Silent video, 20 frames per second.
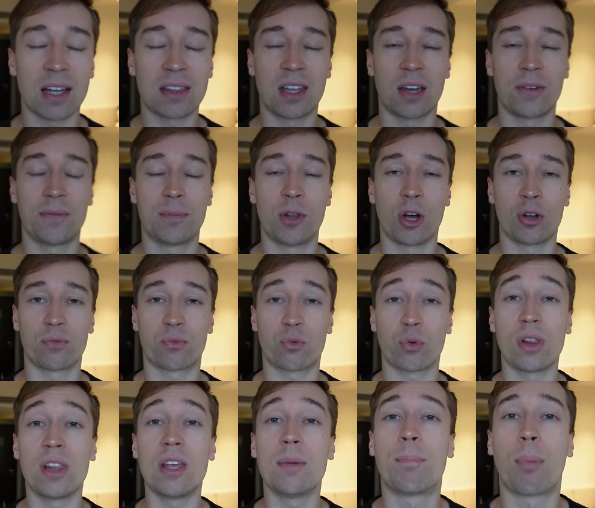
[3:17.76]
that, they've done
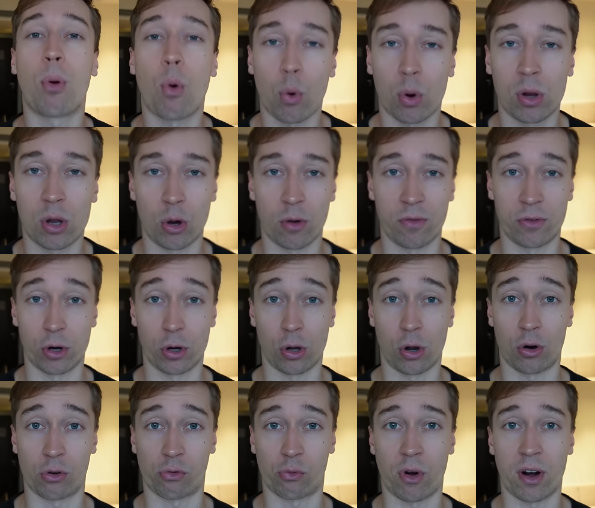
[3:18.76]
really poorly over the
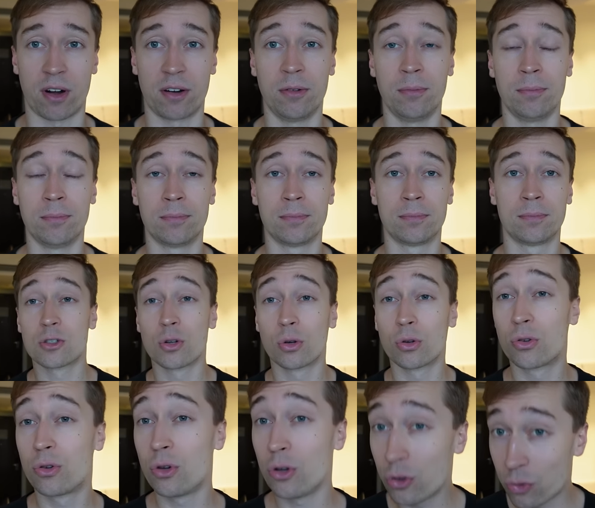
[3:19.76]
long run. So
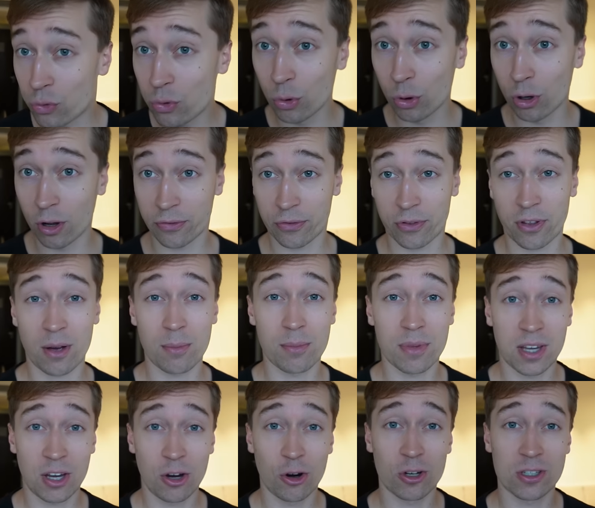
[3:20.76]
a good rule of
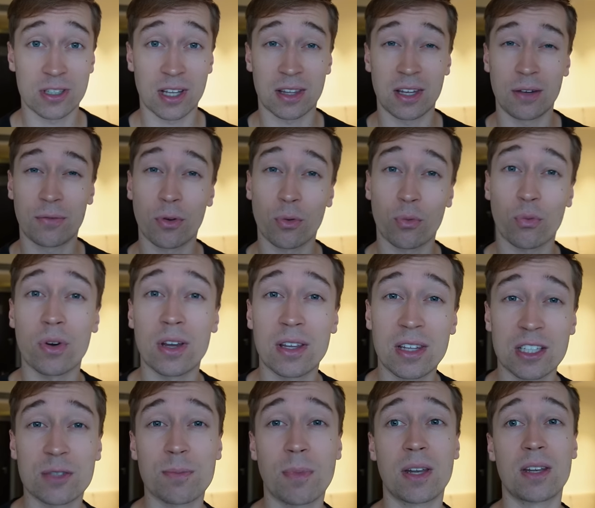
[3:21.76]
thumb here is that if a
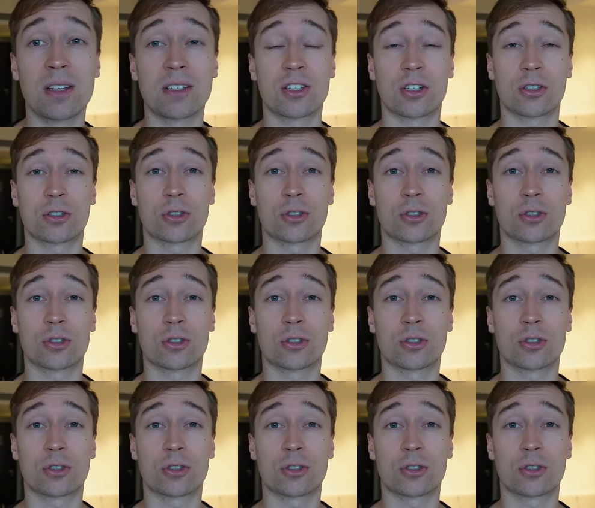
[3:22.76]
REIT is managed